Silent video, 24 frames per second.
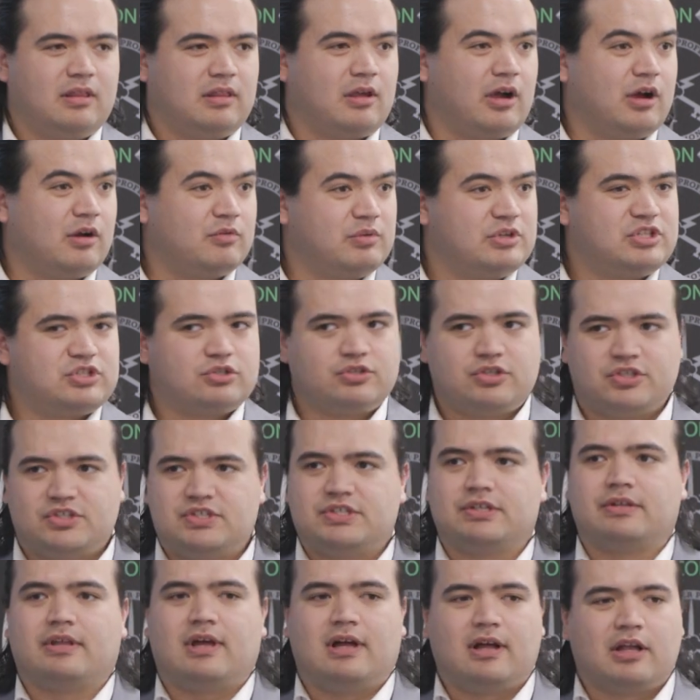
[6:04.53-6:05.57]
our research is
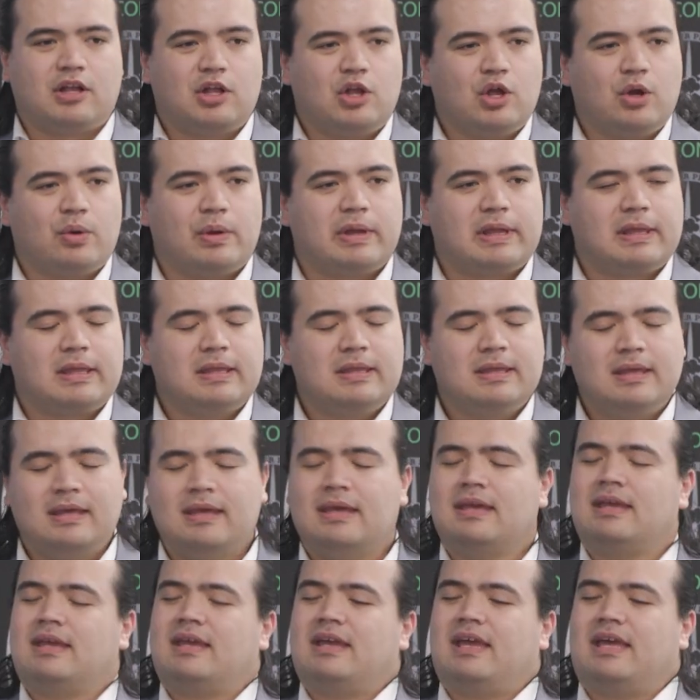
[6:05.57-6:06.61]
still ongoing,
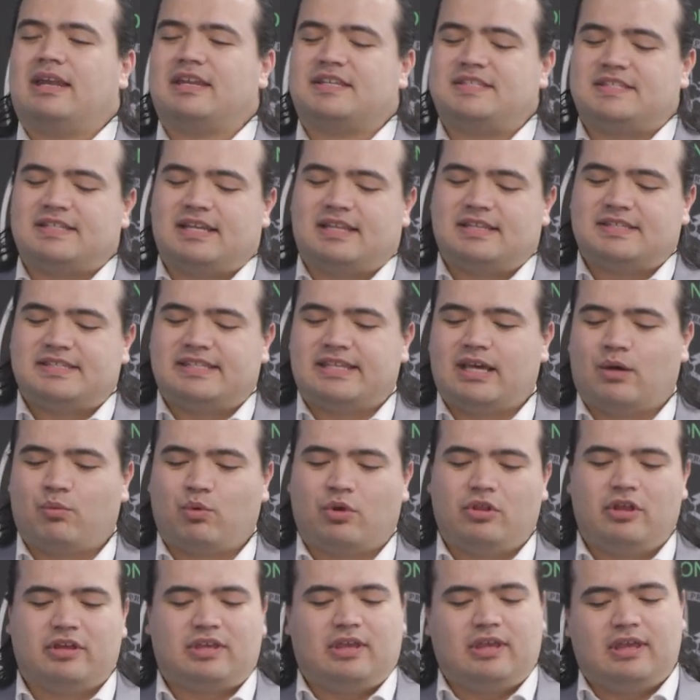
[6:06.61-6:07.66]
in a sense that
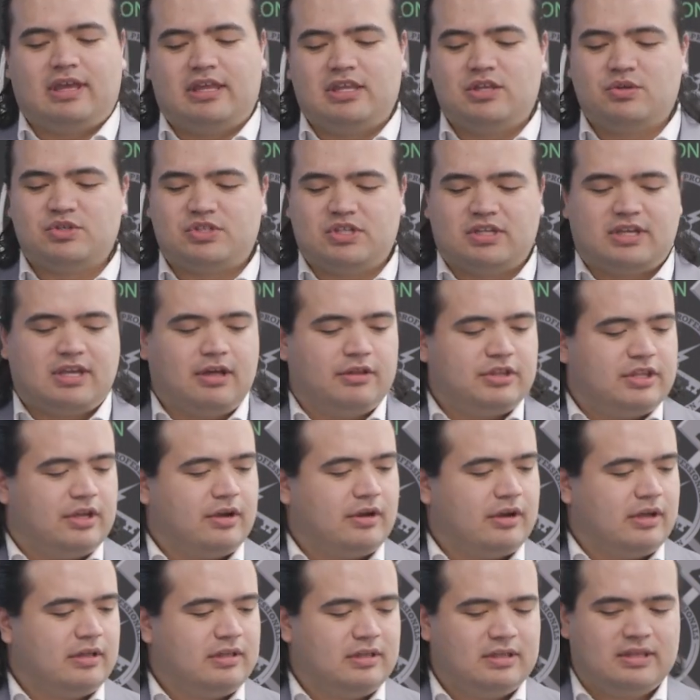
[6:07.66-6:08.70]
we're looking at using
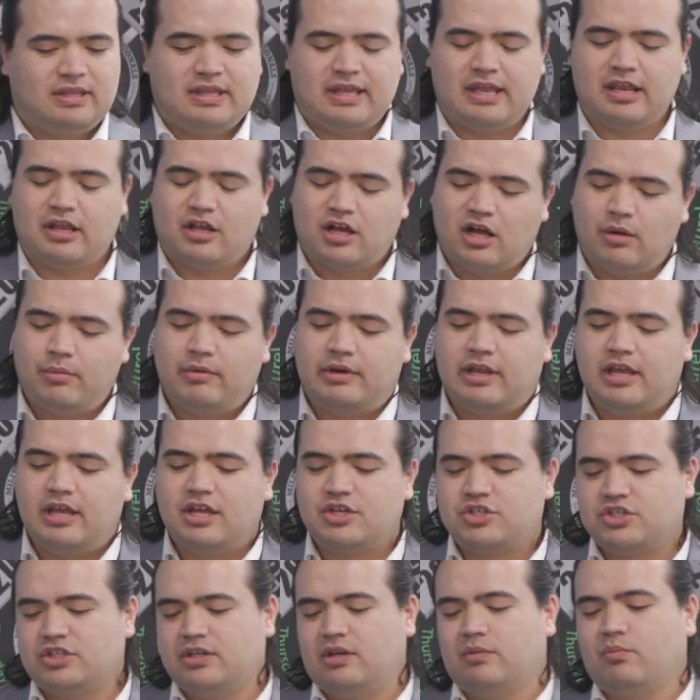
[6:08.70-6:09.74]
Caldera in
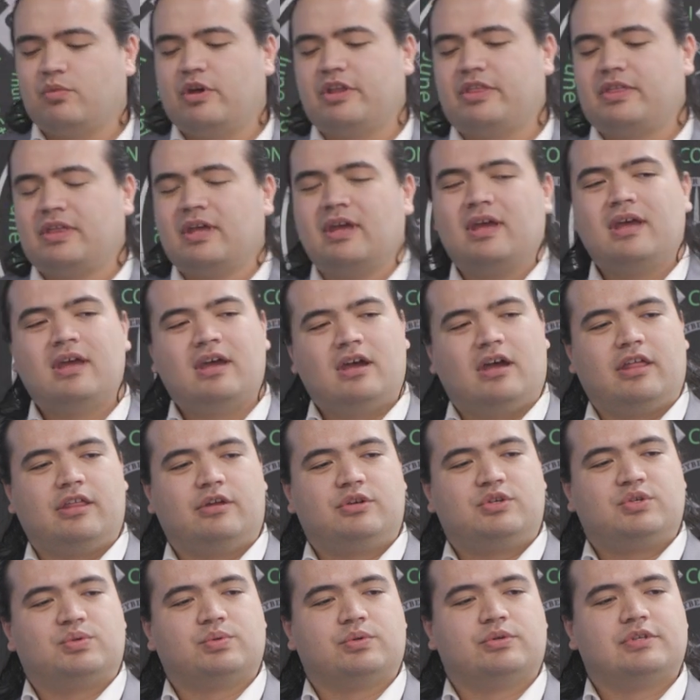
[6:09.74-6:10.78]
combination with
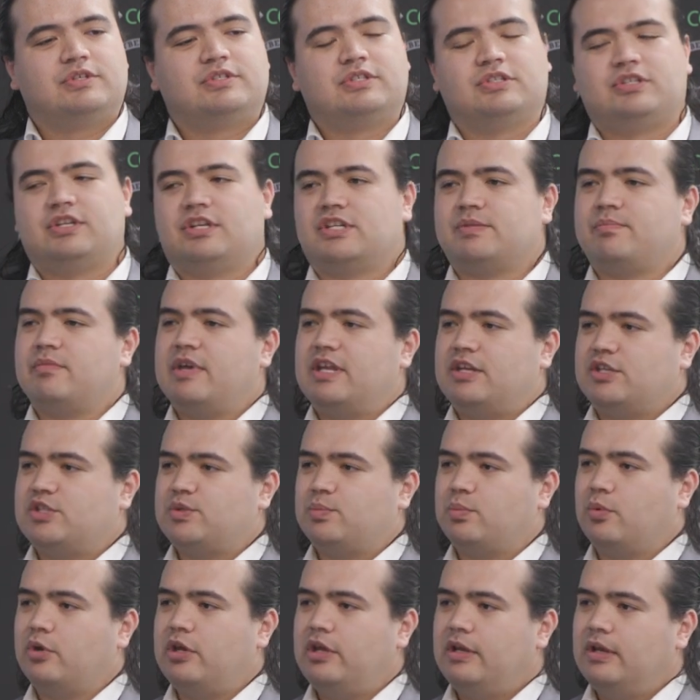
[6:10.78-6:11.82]
other tools such as
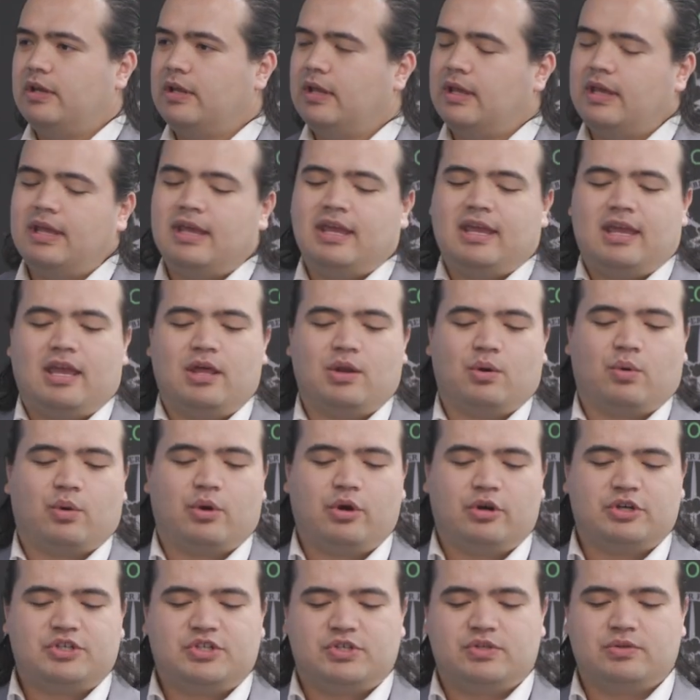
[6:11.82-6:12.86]
Metasploit in
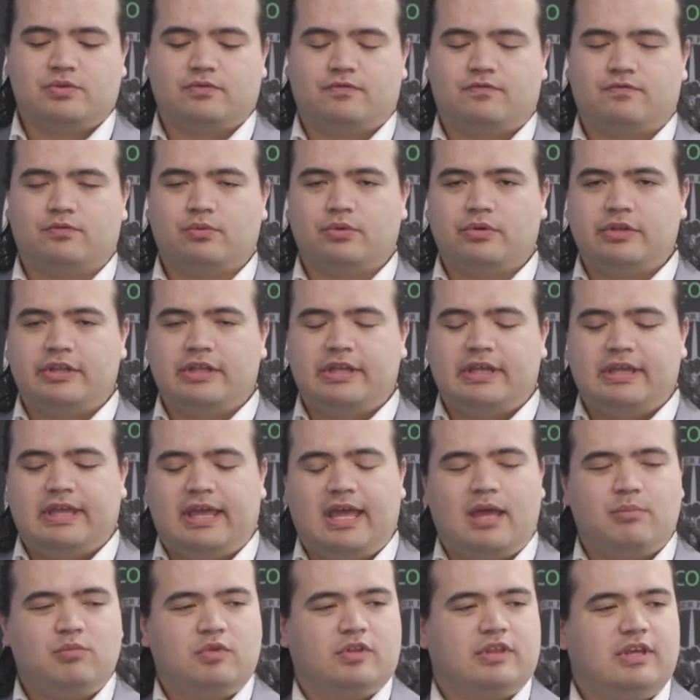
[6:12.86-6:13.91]
order to fully
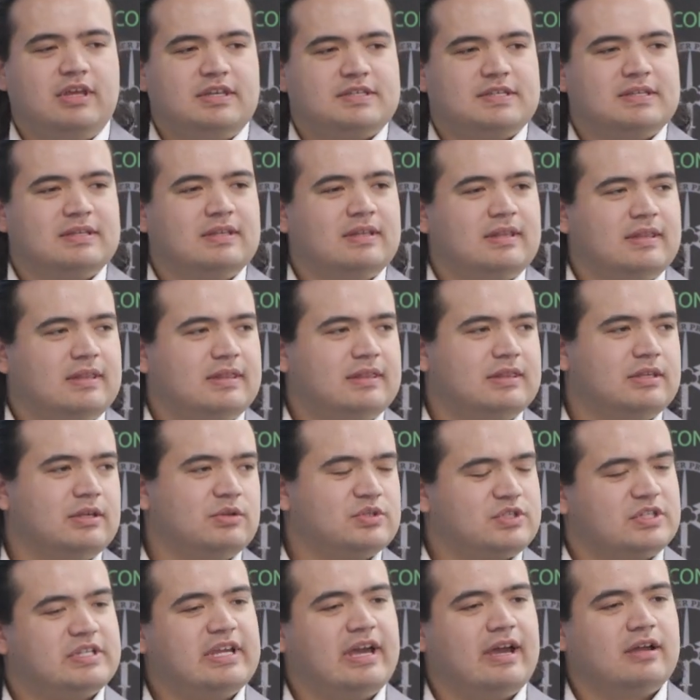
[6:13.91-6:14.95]
emulate
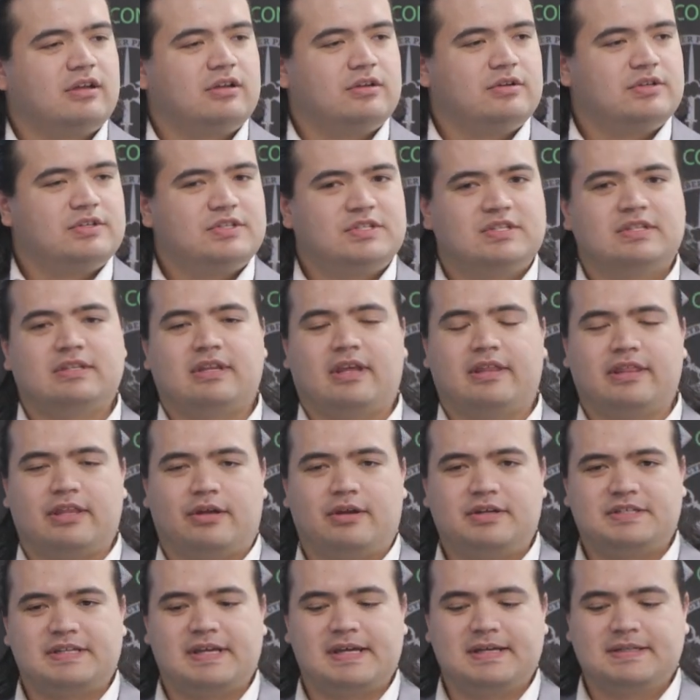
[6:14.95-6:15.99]
those attackers and
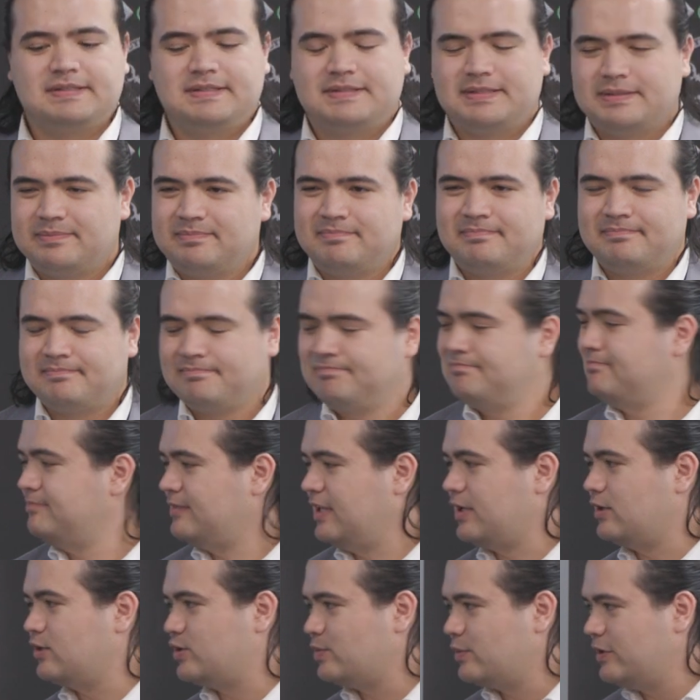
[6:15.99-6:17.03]
their attacks.
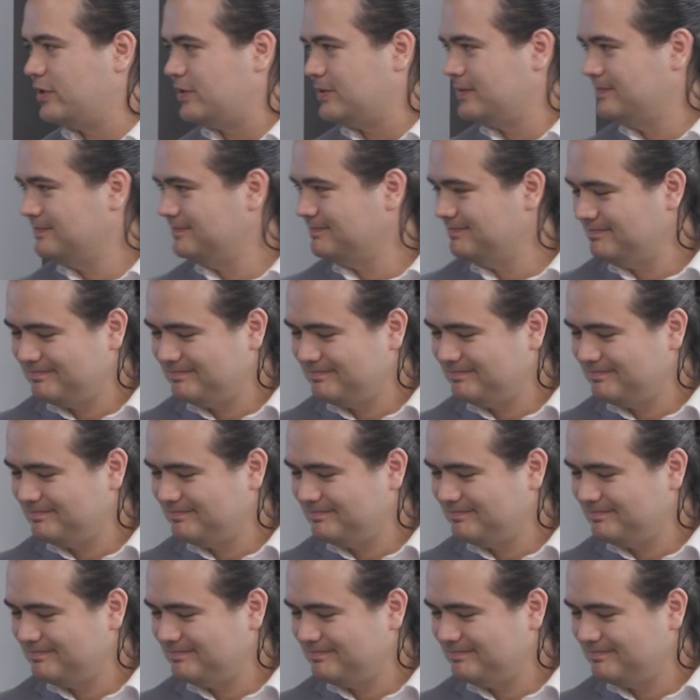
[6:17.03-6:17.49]
Thank you so much.